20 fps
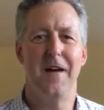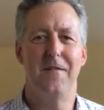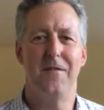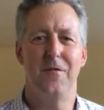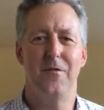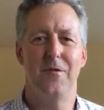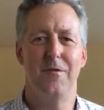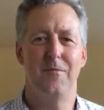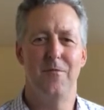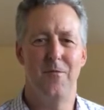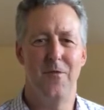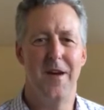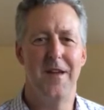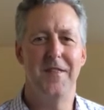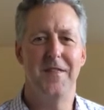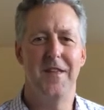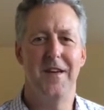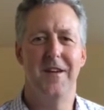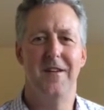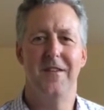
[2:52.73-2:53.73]
platform
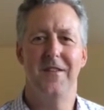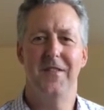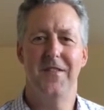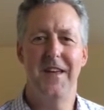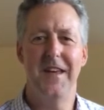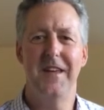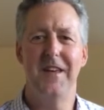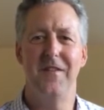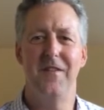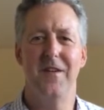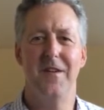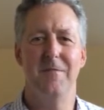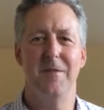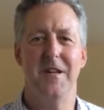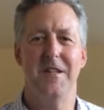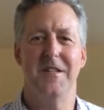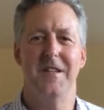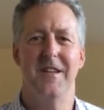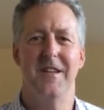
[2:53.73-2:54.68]
right there. Thank you very